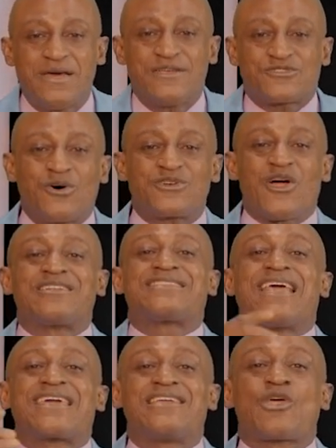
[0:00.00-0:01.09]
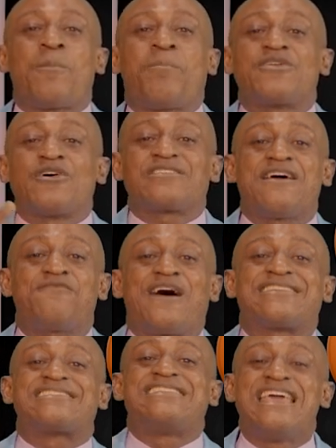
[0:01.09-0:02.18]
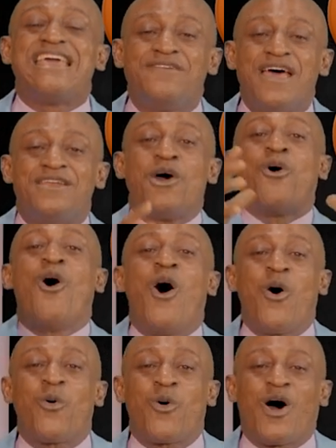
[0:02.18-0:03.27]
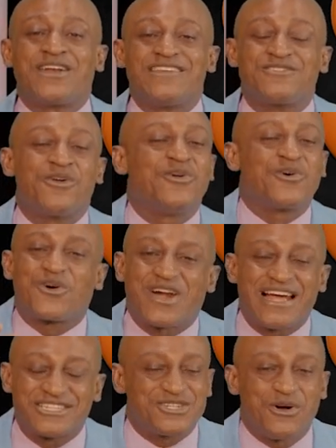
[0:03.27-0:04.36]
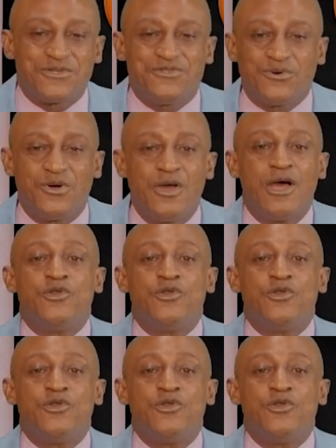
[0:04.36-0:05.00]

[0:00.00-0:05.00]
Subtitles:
So don't take it upon yourself as if the whole world is going to crash on you.